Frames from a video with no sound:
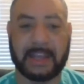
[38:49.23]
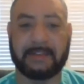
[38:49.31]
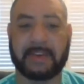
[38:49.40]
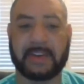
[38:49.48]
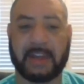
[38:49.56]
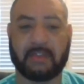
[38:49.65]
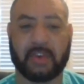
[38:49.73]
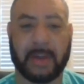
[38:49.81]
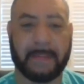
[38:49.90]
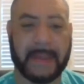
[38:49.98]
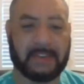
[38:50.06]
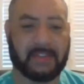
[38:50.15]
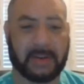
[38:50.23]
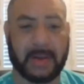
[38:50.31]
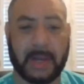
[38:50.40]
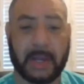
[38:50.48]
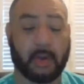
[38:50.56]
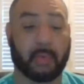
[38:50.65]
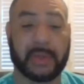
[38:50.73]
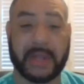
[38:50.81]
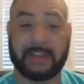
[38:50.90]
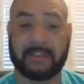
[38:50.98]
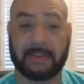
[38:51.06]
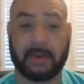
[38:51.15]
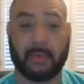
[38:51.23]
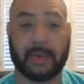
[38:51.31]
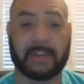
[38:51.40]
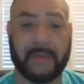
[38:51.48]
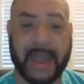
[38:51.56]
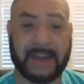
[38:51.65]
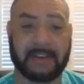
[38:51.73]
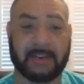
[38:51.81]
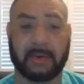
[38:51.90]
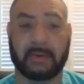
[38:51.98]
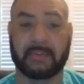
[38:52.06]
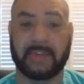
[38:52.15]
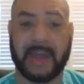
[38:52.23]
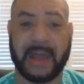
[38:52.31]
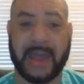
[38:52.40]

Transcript: even yesterday, a patient who really has no risk factors,